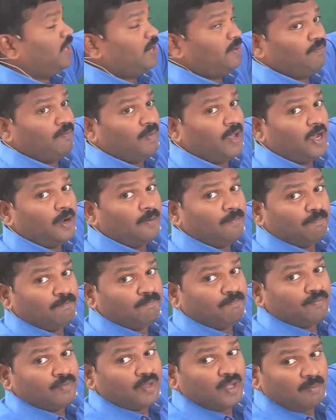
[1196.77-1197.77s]
become
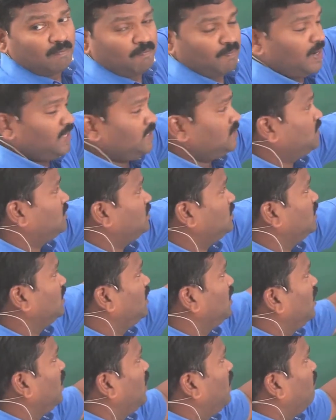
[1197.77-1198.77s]
plus
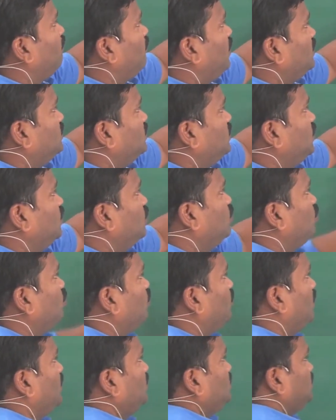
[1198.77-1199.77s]
into
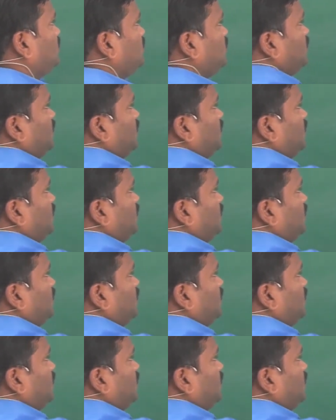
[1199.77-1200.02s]
plus